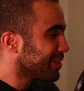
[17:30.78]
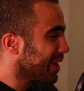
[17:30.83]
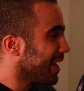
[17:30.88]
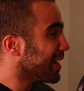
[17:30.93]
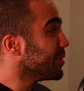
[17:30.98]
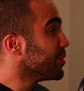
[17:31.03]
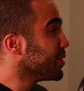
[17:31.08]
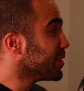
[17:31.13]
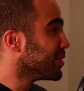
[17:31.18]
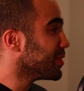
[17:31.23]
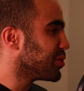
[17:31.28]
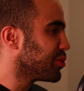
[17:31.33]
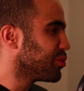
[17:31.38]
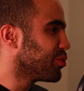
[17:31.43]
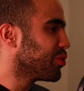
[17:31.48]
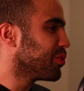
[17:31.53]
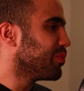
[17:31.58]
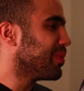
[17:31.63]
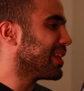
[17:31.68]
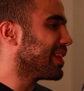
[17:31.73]
I know there's
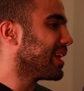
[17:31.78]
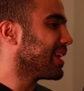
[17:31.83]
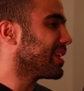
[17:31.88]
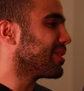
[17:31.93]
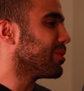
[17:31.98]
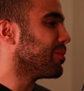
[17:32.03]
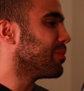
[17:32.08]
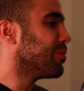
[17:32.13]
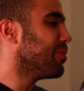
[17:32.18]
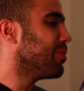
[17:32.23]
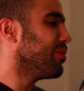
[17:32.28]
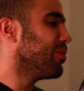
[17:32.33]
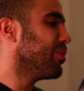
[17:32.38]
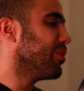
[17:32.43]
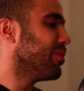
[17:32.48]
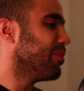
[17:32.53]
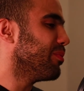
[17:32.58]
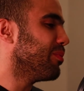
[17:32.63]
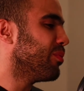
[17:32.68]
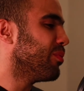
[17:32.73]
truth, but the
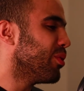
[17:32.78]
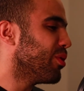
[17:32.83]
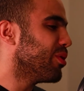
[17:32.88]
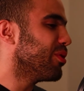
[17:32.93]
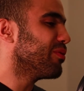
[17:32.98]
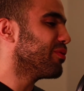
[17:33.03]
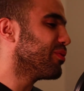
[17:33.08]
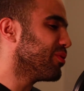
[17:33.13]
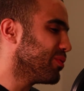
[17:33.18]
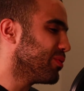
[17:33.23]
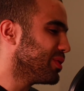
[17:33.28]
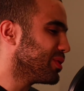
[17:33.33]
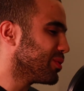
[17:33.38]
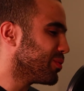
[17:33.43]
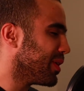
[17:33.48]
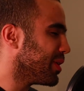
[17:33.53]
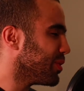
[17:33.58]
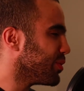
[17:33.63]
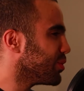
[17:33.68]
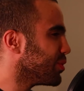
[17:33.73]
more of the reason why
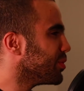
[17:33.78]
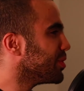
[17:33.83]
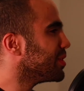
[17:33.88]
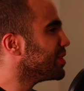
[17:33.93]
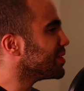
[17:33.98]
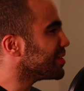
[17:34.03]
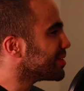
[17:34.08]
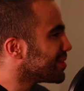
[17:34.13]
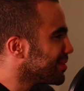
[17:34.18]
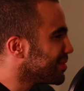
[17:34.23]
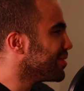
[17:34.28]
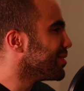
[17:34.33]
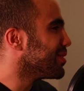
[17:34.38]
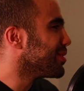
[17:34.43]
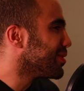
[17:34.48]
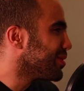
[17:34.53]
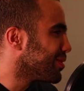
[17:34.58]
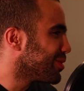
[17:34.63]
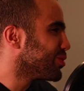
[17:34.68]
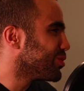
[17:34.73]
you do it is
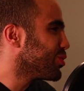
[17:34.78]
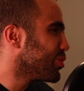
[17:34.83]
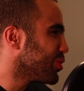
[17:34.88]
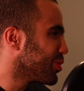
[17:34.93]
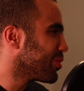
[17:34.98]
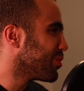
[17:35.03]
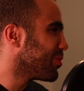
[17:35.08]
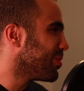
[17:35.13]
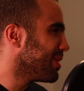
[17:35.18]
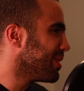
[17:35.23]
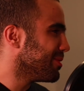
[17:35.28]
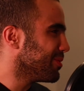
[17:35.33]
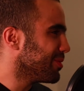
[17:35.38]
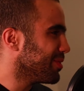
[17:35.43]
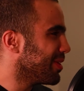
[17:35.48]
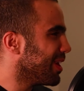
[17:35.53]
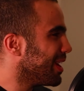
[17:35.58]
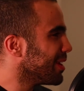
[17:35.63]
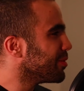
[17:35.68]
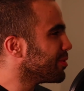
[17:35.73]
to joke around,
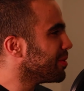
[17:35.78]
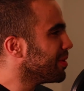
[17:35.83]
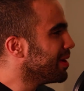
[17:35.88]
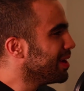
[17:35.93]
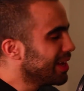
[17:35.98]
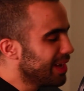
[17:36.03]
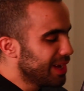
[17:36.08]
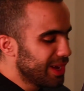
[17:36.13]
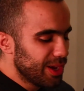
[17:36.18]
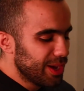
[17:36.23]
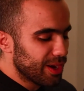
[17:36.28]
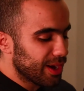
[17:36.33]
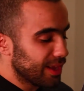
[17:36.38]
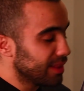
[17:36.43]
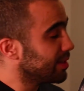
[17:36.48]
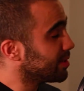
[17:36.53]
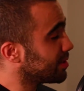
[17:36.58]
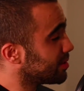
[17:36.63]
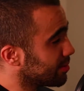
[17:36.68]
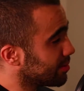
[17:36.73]
I don't.
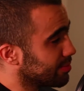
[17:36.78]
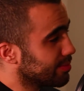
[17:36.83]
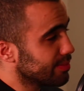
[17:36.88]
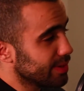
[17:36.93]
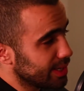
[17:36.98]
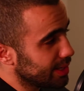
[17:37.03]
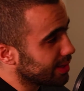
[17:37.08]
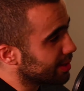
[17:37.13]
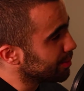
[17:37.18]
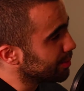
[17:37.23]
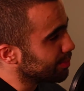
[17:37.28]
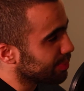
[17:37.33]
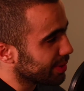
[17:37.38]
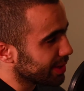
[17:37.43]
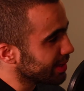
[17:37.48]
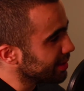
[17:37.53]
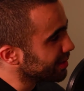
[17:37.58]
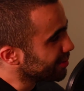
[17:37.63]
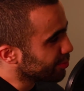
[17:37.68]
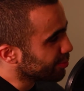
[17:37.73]
Unless you're really
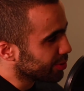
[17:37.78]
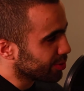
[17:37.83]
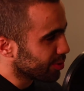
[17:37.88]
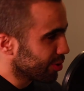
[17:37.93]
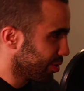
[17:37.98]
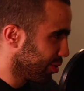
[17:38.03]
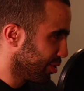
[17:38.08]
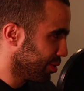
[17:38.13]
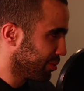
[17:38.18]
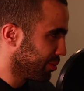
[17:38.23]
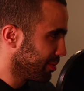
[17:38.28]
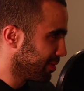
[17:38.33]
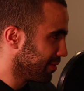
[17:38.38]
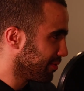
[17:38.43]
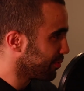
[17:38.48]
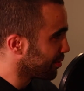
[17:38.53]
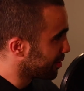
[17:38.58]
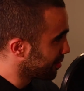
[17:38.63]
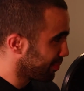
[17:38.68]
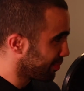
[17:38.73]
complaining when you're alone. If
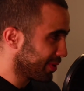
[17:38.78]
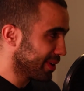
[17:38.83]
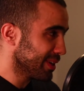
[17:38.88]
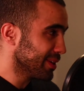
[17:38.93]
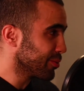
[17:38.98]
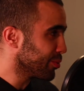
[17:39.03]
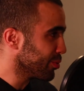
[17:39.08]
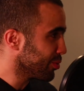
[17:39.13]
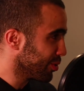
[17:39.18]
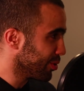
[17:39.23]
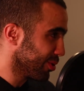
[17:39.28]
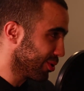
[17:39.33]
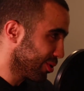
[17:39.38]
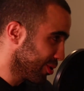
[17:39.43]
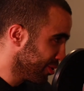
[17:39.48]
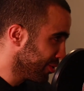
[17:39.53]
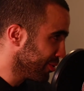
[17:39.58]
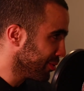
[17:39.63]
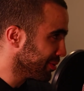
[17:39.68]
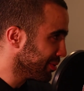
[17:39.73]
you're complaining when you're
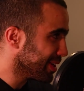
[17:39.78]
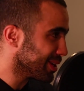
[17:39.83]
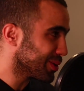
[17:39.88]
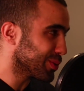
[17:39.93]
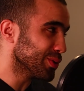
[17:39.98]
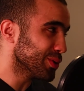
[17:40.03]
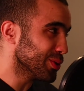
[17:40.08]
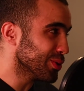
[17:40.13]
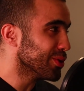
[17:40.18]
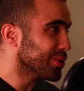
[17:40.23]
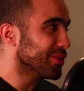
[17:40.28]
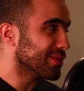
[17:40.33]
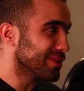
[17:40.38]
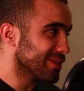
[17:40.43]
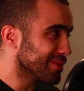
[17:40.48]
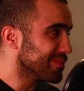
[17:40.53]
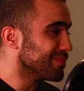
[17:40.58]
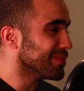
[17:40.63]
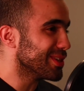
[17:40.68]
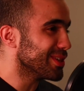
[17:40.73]
alone, that's when you know it's
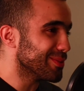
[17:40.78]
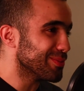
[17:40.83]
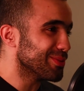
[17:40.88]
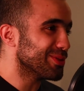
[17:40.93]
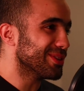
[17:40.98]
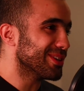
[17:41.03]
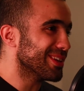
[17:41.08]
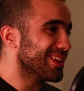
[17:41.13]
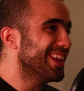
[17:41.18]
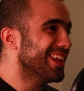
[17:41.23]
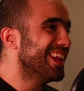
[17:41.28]
some deep shit.